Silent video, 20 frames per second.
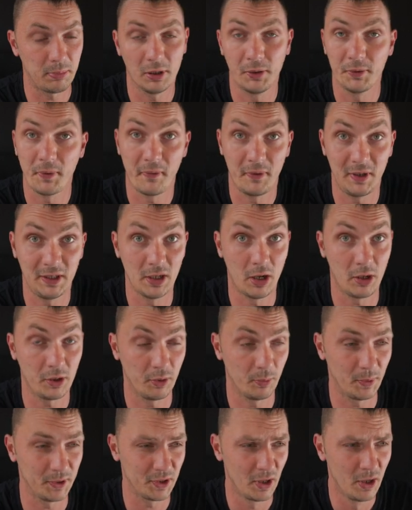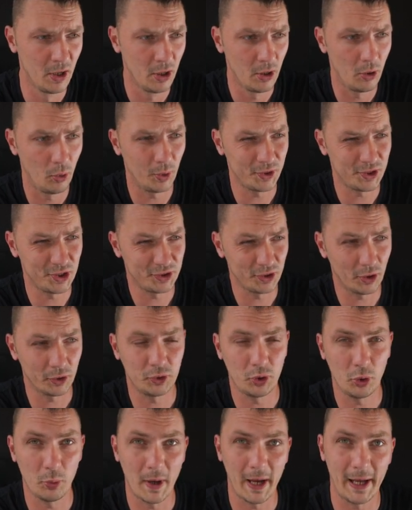upload three documents, which is
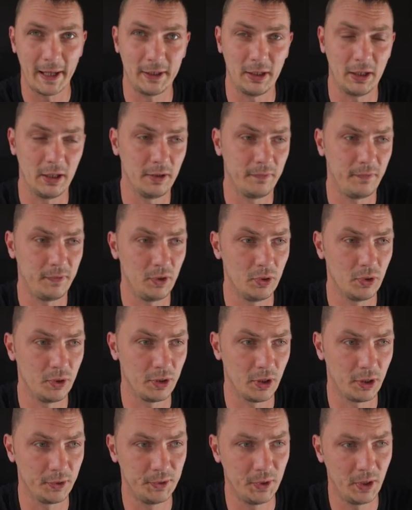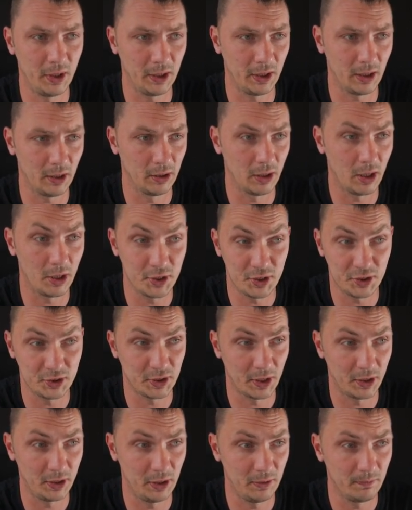not too bad if you're not doing a large
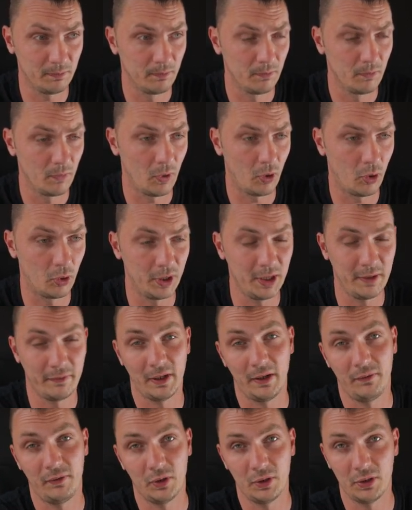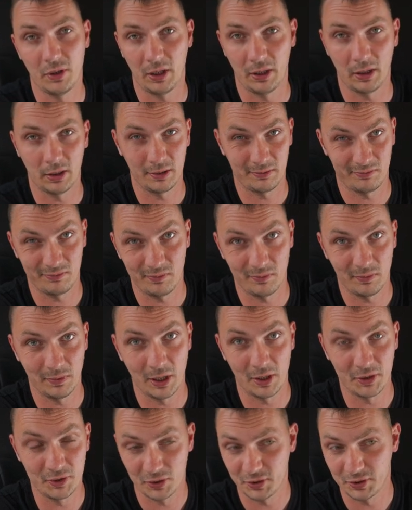study, or even if you're doing a
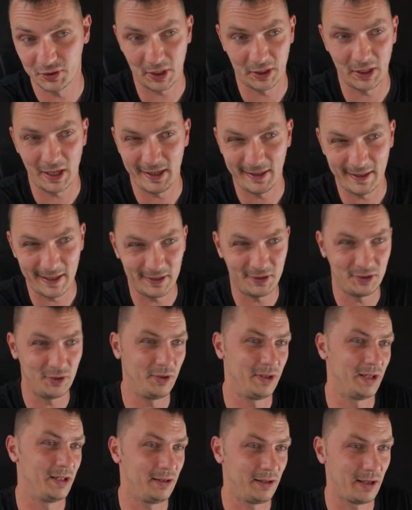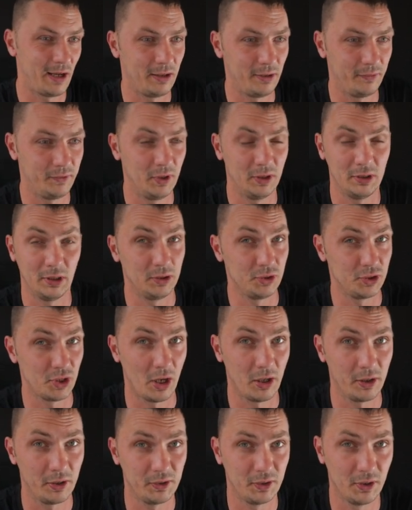larger study, I guess you can kind of do it in
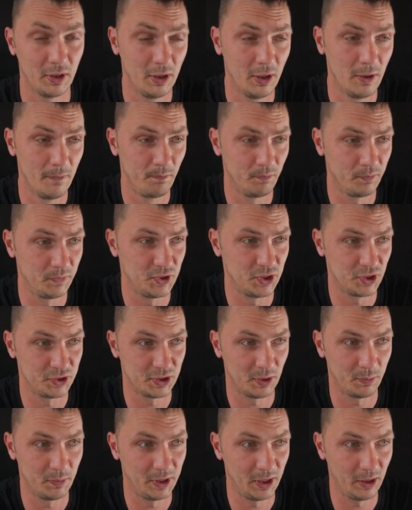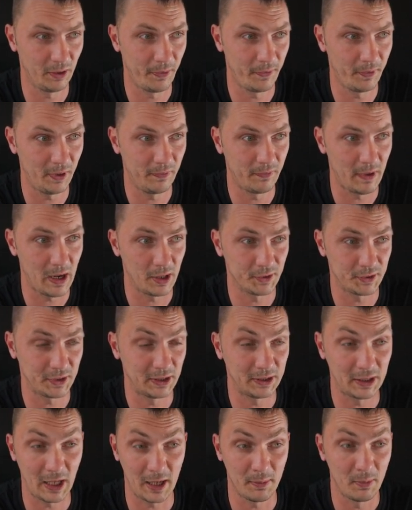chunks, just submitting three files at
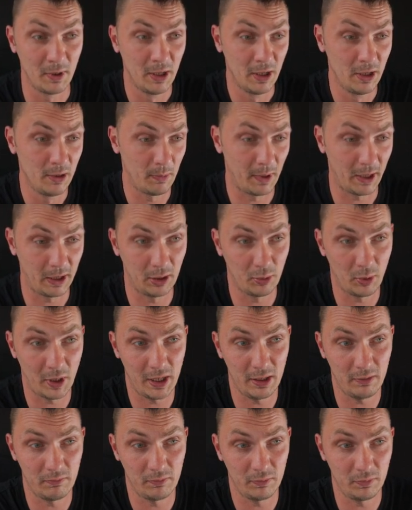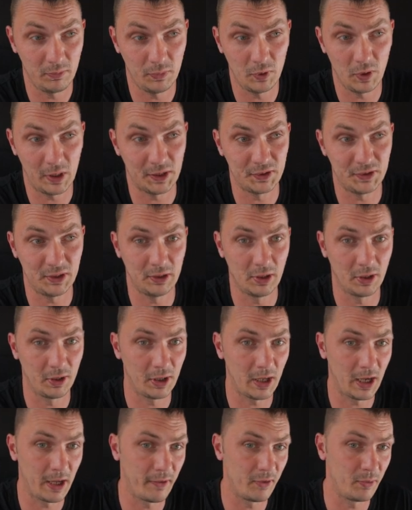a time. But anyway, you can see there
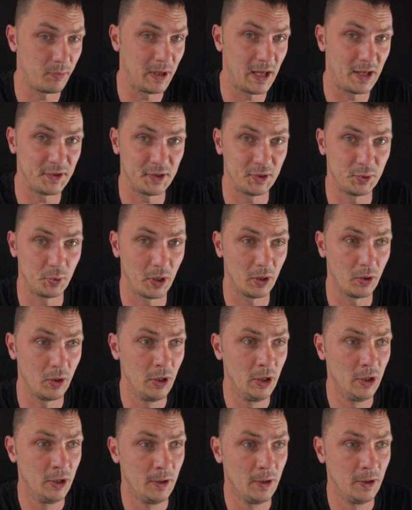are other plans as well.